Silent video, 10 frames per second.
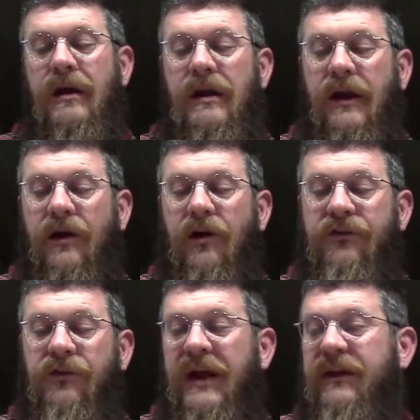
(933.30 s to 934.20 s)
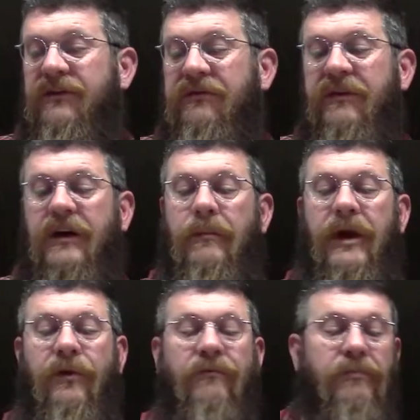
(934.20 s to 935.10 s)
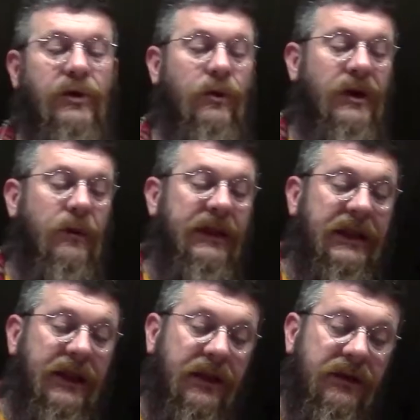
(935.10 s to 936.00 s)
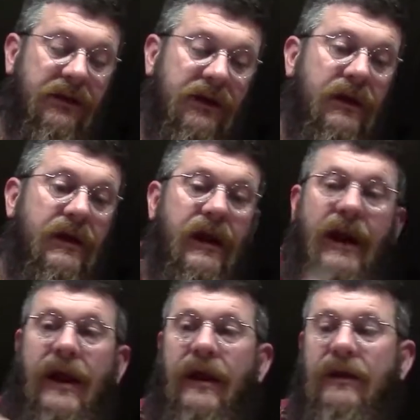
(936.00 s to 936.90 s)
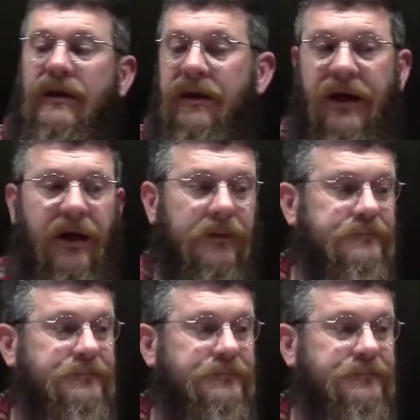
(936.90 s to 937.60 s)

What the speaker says: It also has a fair amount of beauty within it, and the